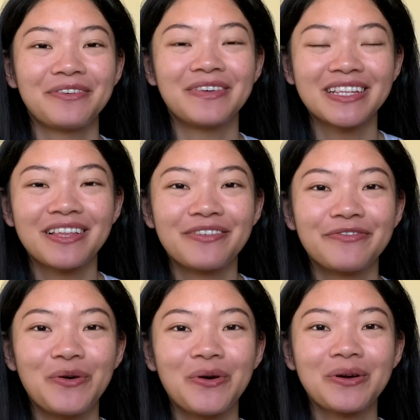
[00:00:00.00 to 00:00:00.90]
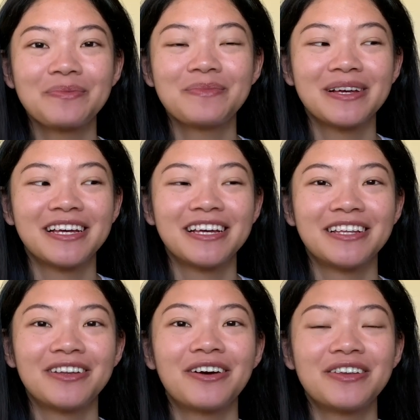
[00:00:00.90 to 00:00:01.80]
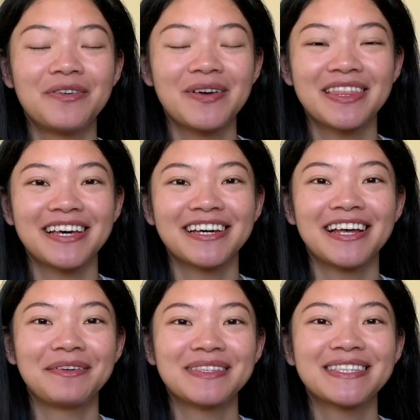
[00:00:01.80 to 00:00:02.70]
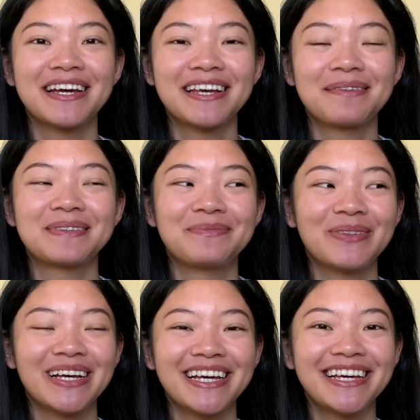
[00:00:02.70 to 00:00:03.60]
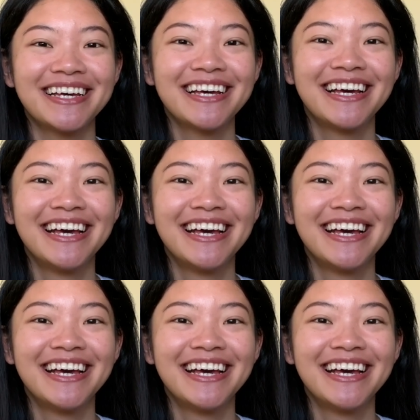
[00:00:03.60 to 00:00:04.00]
I filled out the form, not knowing that I was signing up to play.